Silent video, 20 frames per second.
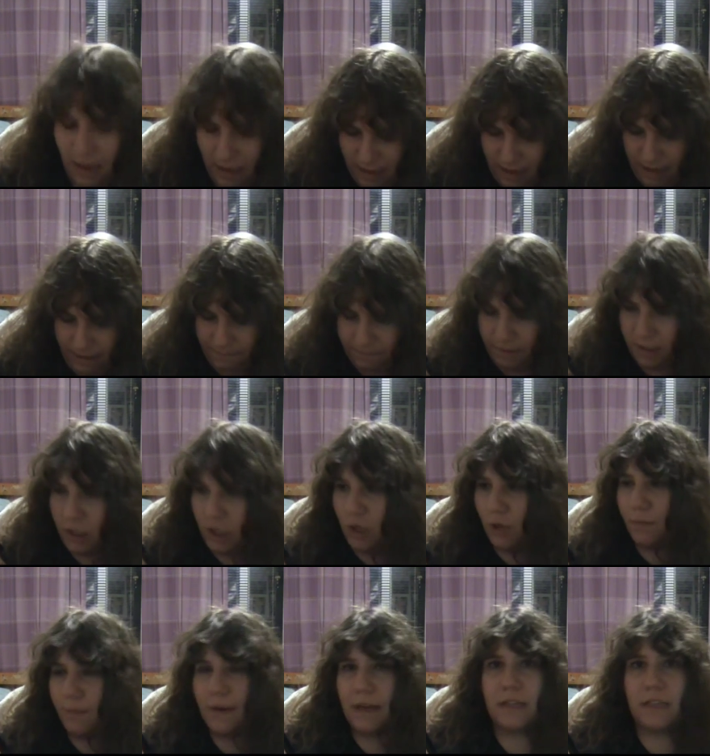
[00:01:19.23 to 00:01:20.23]
Um,
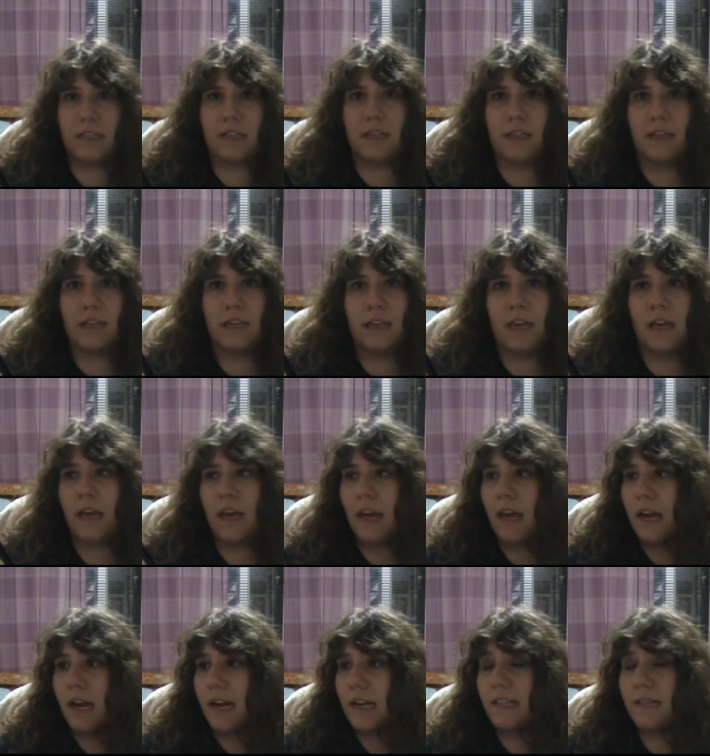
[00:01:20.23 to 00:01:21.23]
so basically,
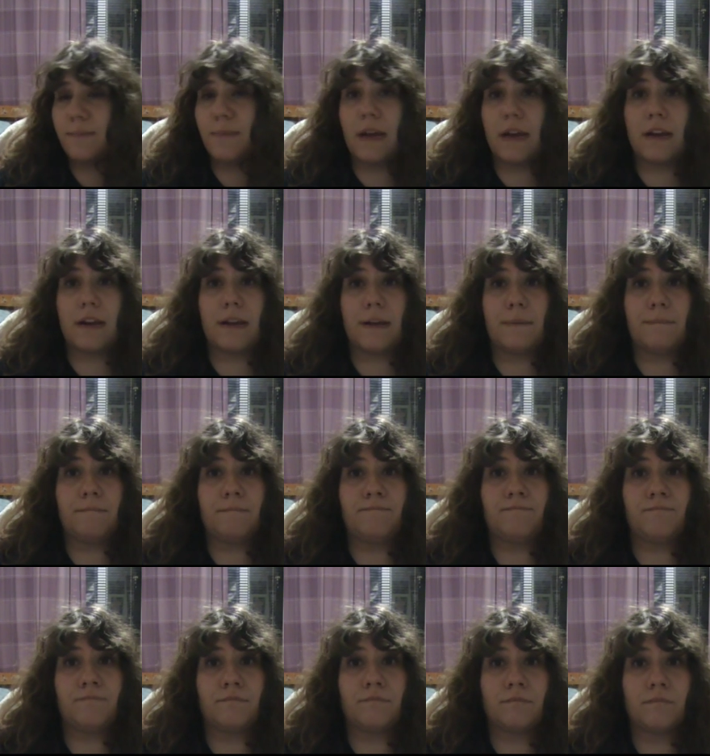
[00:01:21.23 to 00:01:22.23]
it's about, um,
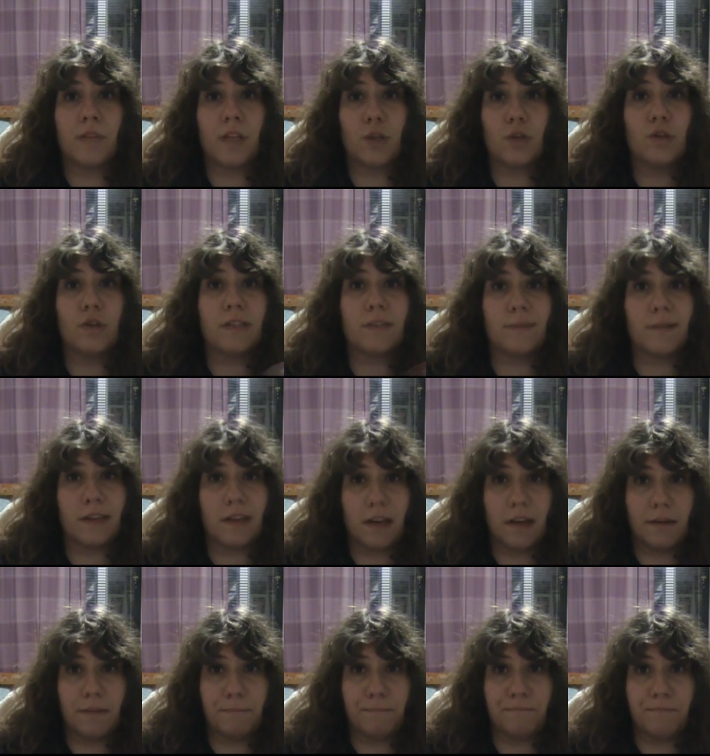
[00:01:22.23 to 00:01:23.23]
a dressmaker,